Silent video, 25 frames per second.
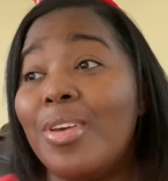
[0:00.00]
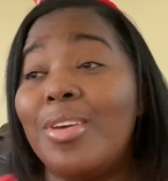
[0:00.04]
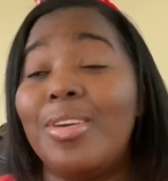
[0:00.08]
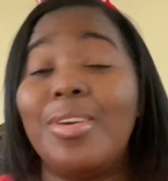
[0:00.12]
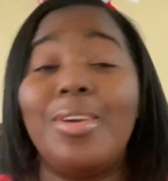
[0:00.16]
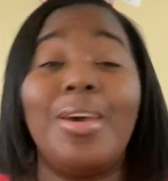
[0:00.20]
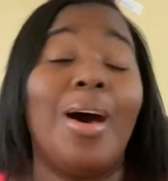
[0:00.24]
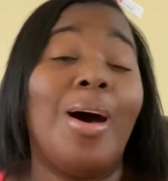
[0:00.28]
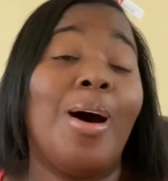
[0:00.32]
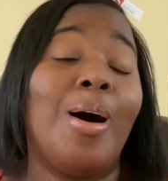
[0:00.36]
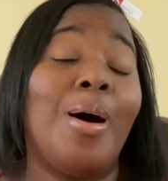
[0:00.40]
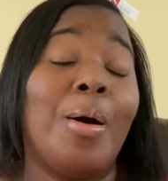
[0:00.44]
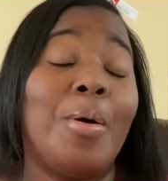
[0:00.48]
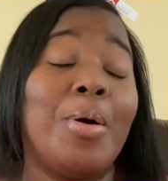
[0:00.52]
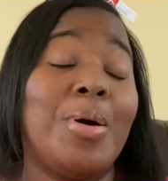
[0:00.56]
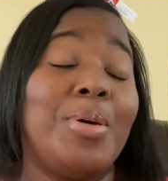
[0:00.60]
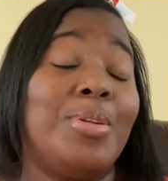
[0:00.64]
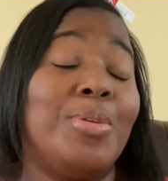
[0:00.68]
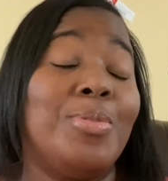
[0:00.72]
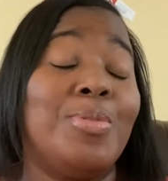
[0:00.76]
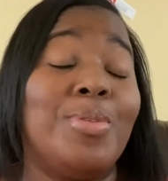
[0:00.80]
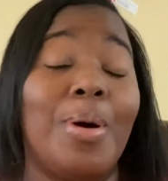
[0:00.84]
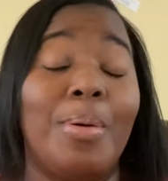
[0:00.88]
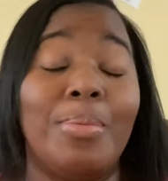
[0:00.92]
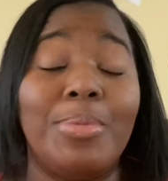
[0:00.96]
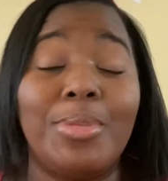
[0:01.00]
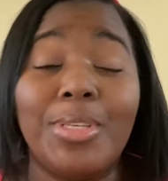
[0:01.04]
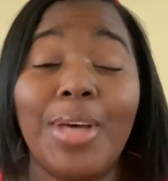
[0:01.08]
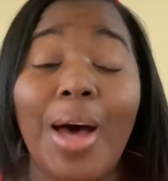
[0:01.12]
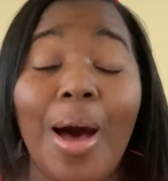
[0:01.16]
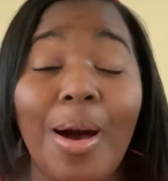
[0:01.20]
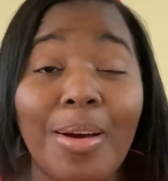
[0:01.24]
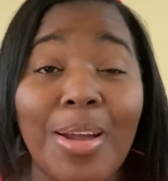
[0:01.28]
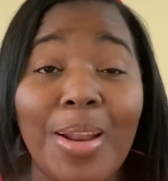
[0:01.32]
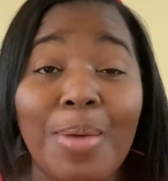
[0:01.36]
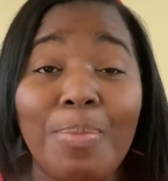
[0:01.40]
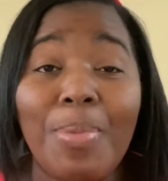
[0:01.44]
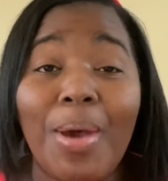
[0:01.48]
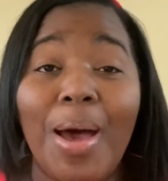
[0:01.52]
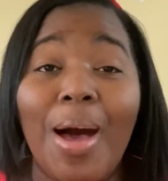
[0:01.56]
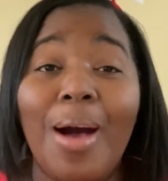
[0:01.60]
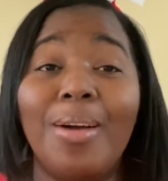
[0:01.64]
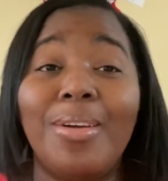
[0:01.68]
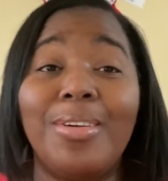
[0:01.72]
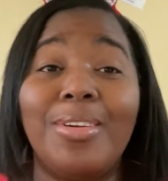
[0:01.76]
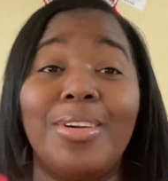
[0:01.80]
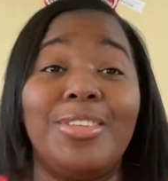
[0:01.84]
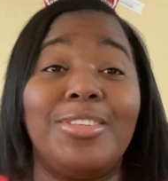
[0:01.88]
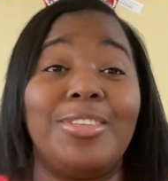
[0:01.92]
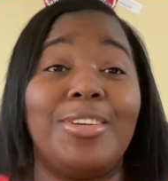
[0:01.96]
Y'all already know who I'm talking
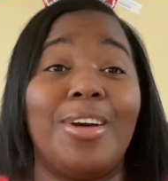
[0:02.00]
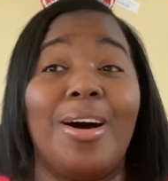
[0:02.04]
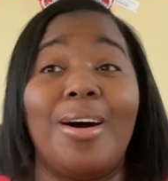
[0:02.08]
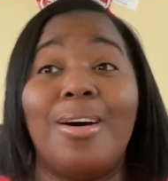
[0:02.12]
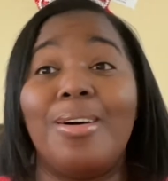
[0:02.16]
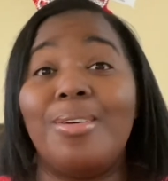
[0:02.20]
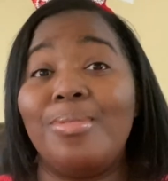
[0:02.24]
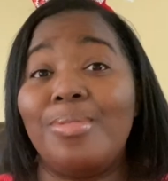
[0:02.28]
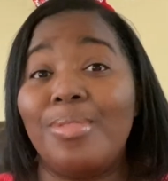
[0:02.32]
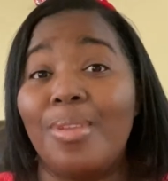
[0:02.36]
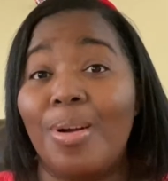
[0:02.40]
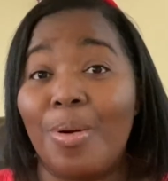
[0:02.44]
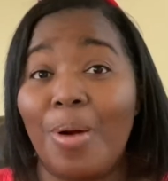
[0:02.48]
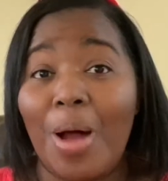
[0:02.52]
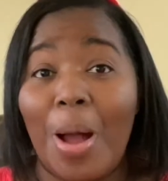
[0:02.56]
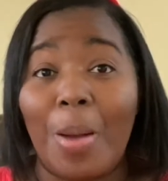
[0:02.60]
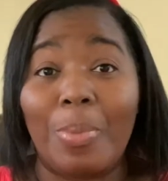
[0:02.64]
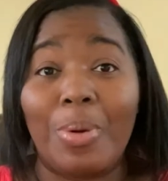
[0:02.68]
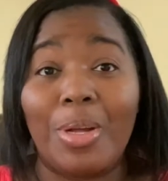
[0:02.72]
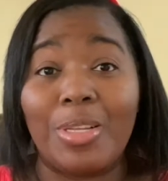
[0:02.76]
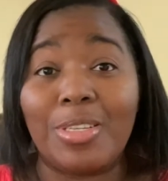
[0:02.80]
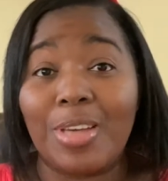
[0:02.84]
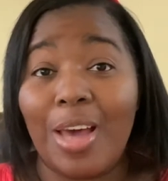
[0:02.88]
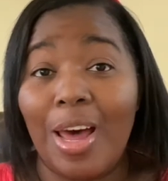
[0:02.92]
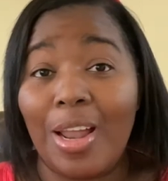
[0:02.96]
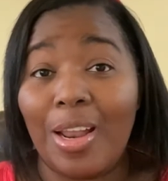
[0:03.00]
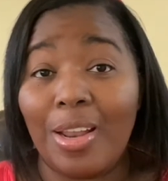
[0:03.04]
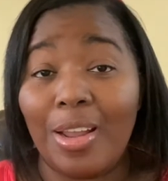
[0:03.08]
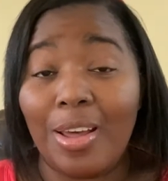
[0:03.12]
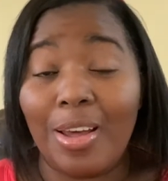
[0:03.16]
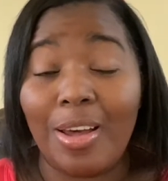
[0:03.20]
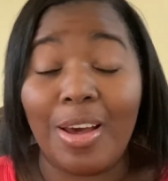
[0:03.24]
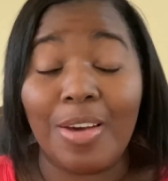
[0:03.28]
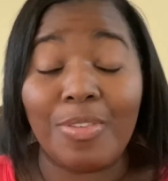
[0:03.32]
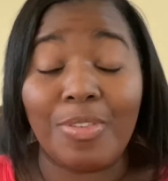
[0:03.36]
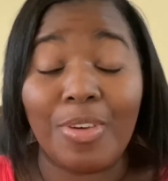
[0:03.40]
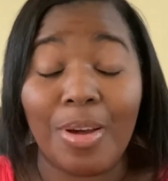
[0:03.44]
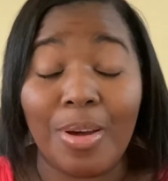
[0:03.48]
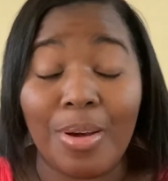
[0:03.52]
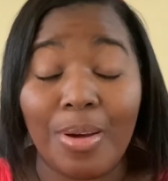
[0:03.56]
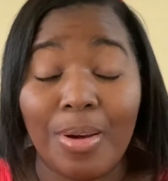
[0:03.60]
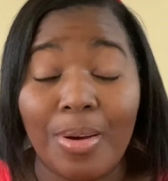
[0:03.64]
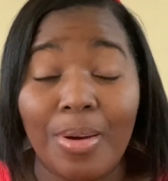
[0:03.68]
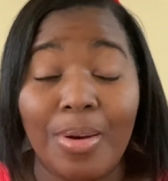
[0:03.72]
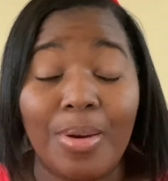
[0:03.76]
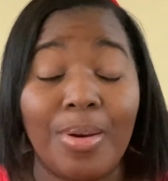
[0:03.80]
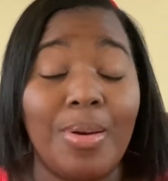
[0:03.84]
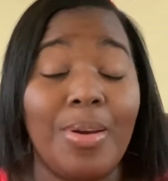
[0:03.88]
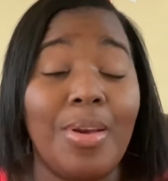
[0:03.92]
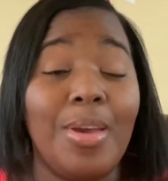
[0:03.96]
about because y'all know how much I love
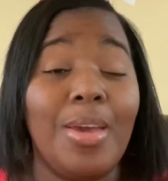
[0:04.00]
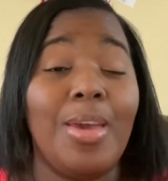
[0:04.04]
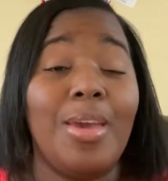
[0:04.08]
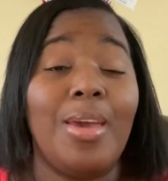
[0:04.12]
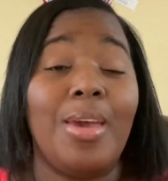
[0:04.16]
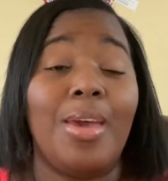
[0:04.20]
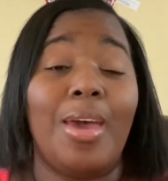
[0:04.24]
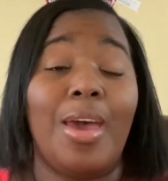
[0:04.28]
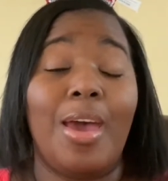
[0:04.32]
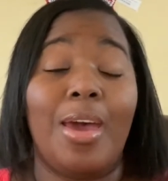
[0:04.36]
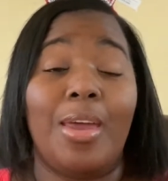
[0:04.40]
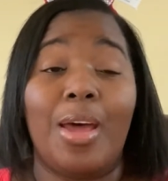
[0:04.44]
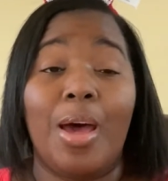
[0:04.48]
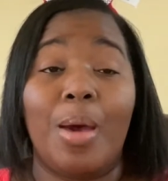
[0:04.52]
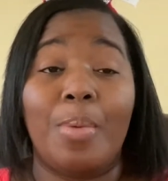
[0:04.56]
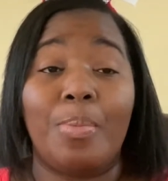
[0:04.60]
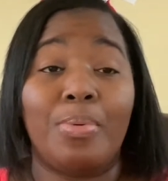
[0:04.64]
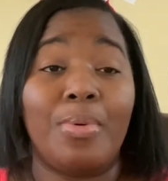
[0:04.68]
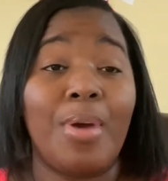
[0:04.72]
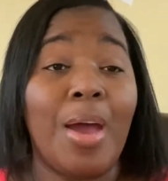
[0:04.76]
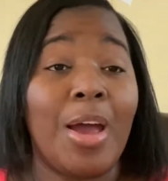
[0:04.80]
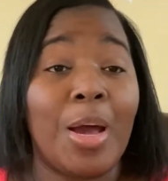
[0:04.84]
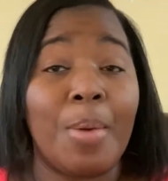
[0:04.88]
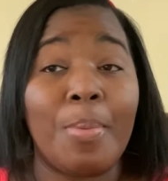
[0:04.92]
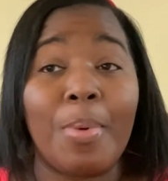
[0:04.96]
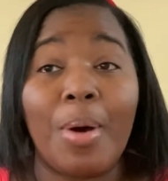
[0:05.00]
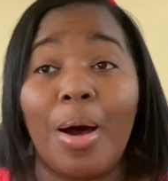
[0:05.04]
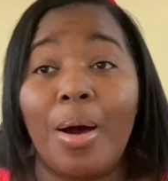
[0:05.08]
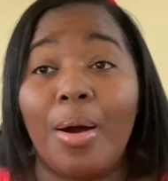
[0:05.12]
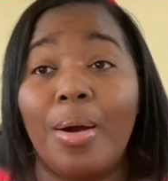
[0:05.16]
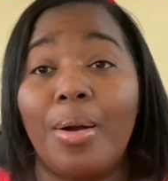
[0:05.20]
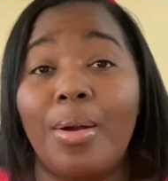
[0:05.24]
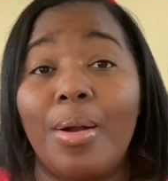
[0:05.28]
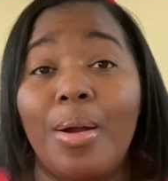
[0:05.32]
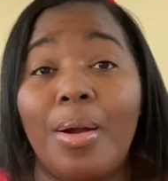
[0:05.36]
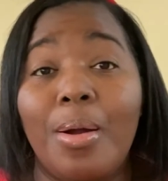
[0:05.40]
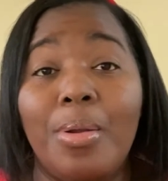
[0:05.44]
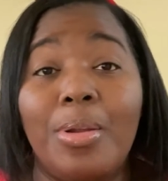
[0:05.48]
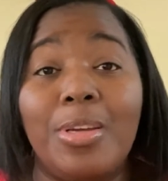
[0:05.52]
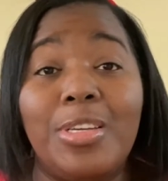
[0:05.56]
her and I brag about her.